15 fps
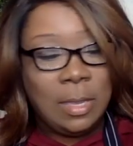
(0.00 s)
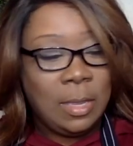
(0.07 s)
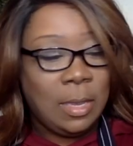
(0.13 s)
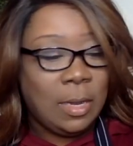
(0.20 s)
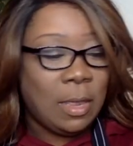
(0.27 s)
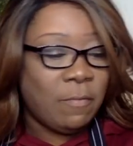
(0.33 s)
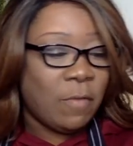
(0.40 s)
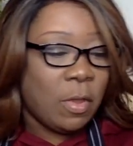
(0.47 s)
And
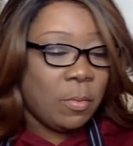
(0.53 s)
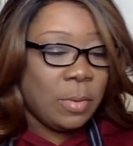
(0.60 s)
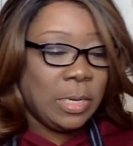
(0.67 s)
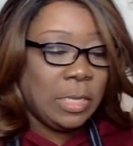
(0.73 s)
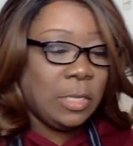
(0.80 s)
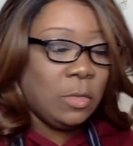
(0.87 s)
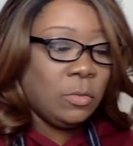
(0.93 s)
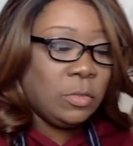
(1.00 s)
I've already
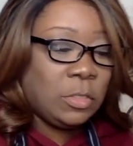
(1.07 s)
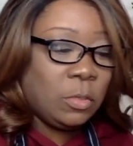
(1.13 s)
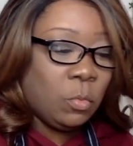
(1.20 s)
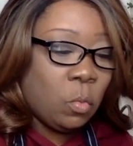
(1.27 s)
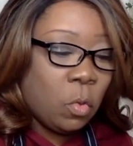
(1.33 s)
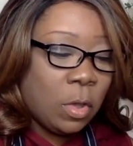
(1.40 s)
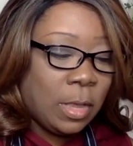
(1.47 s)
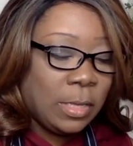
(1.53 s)
used it
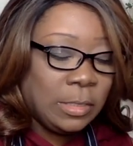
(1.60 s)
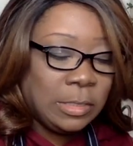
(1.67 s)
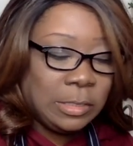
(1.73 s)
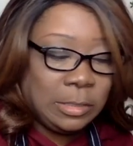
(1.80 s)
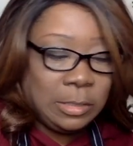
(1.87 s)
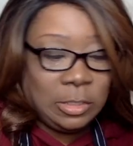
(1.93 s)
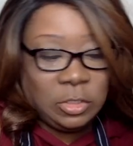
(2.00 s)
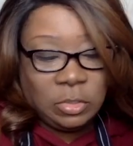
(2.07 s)

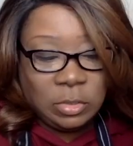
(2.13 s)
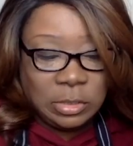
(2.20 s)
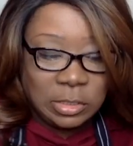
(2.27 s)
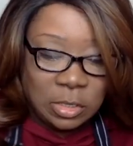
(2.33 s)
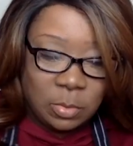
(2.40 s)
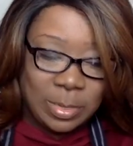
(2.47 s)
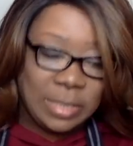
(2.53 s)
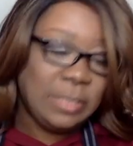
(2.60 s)
once, as you can
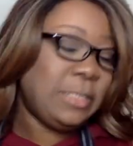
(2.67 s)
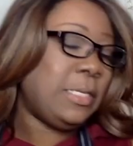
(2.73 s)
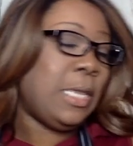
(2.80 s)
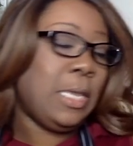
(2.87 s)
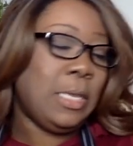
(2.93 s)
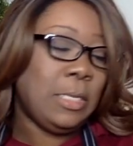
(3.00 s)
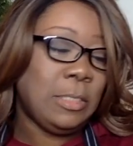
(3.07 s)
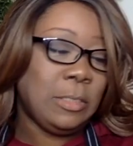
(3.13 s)
tell by the
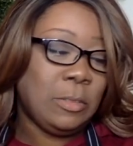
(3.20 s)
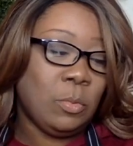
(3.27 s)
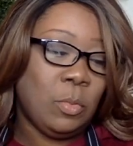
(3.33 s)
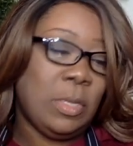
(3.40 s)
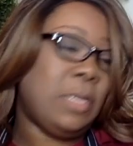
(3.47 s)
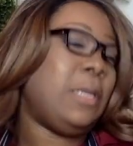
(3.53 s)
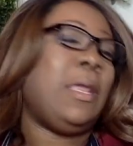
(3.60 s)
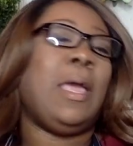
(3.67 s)
stains,
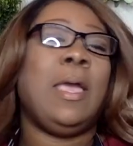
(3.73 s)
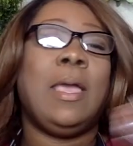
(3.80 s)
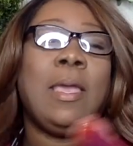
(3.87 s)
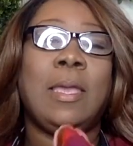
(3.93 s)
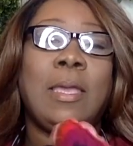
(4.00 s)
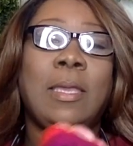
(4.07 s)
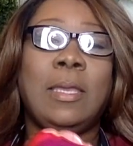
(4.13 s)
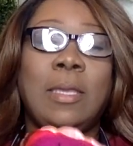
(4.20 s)
when
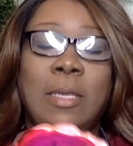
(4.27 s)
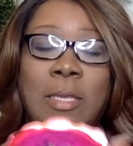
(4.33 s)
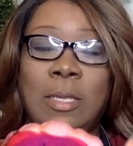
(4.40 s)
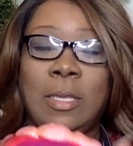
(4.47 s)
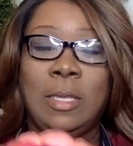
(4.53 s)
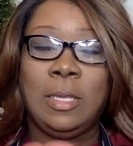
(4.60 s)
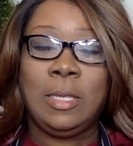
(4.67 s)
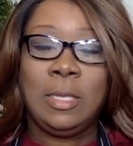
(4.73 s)
I
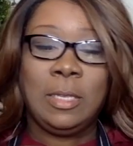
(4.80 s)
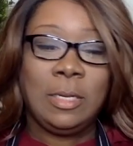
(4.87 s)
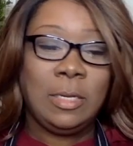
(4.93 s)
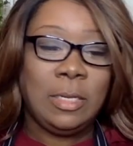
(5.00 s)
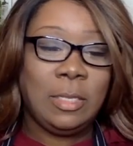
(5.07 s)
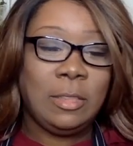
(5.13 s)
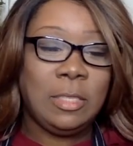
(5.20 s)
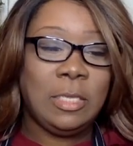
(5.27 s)

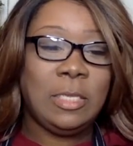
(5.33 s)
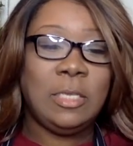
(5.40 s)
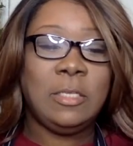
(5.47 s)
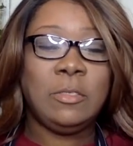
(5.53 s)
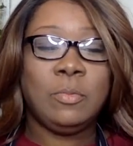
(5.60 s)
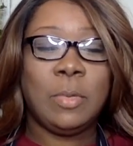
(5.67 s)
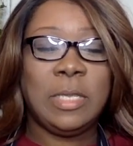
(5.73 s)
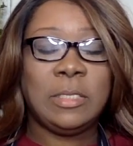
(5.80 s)
did
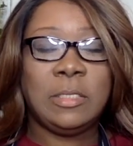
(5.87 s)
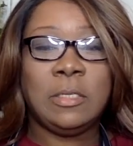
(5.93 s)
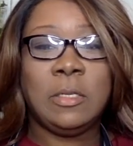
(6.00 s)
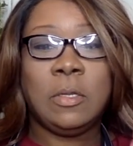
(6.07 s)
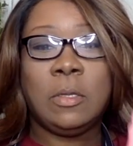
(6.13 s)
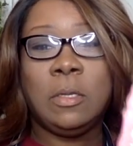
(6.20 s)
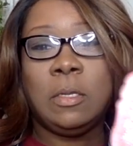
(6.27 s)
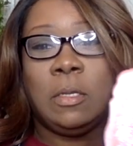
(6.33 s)
these resin
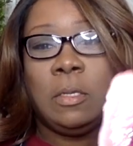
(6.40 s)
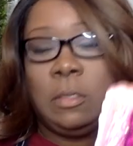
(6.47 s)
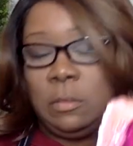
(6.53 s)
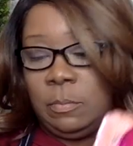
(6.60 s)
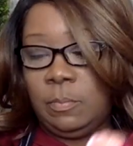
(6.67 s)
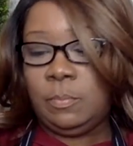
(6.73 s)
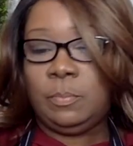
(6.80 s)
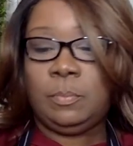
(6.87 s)

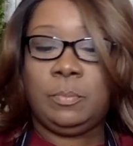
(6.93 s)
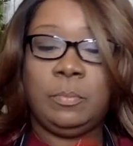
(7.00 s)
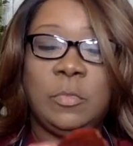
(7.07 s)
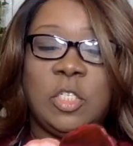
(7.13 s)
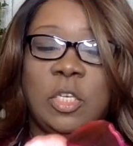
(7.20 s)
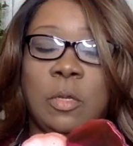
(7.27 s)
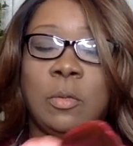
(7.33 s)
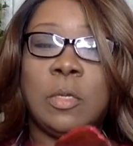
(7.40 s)

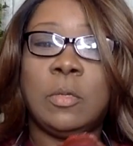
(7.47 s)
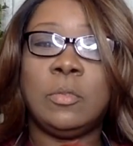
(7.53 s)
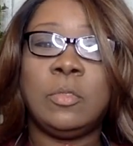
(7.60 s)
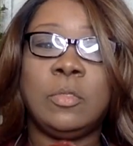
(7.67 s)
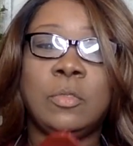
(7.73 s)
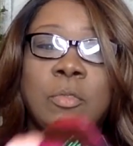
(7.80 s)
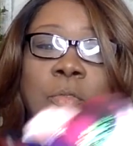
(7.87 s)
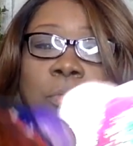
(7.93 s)
geode
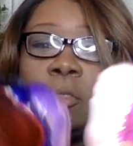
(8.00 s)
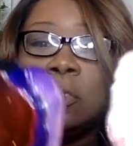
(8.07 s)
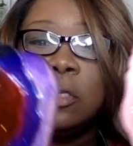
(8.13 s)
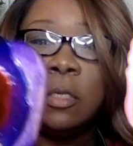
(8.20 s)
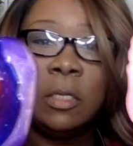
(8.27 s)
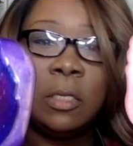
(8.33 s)
coasters.